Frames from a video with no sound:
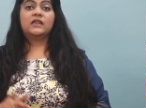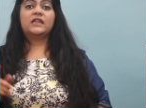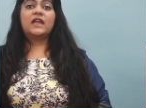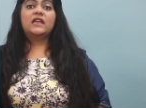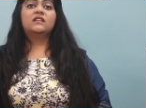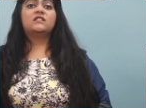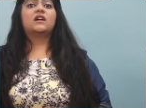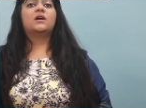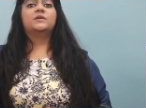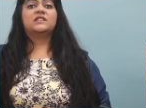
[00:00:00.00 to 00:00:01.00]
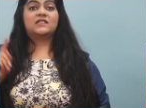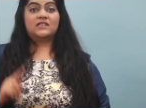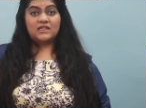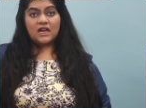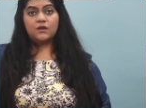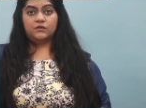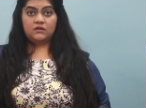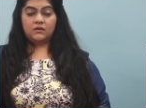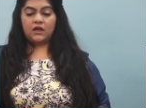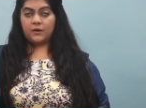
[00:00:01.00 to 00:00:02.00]
Getting the towers down,
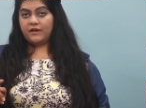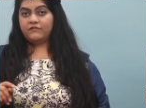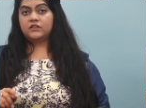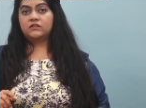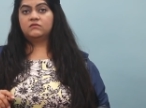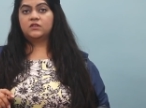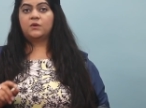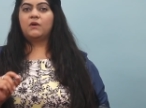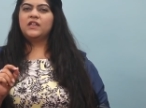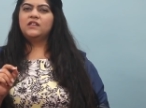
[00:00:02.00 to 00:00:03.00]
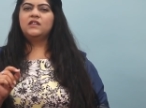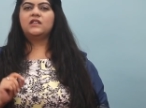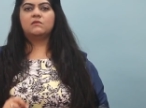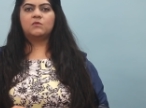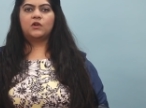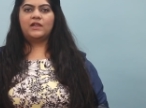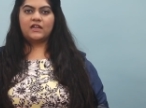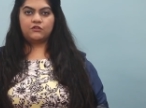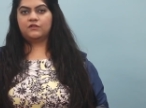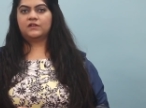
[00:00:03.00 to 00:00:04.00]
however, required a little more
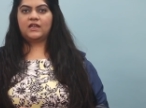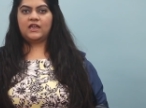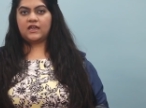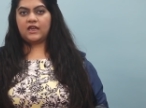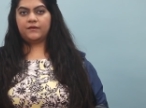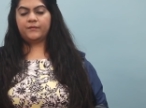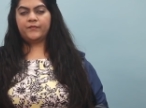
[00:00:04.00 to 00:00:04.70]
lateral thinking.